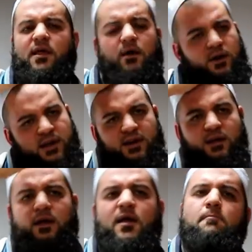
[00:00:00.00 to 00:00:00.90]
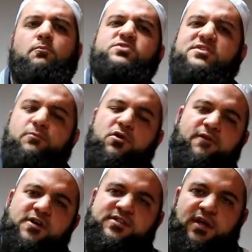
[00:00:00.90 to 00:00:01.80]
the leading Muslim
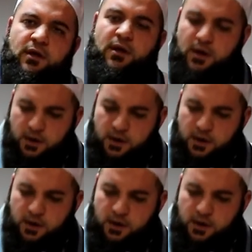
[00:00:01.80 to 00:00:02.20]
university?